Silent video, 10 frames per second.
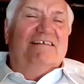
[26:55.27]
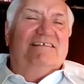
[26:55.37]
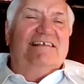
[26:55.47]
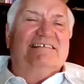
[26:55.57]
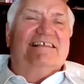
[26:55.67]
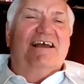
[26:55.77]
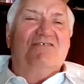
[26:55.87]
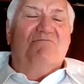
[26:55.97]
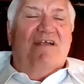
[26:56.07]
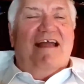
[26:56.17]
well, seeing as how
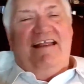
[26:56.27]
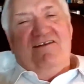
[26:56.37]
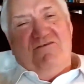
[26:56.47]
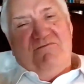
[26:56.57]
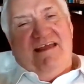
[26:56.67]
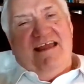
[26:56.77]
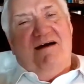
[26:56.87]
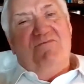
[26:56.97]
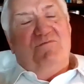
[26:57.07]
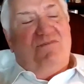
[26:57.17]
you're bragging on me,
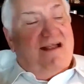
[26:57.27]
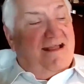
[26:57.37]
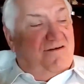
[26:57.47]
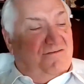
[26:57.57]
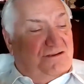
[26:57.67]
I'm going to brag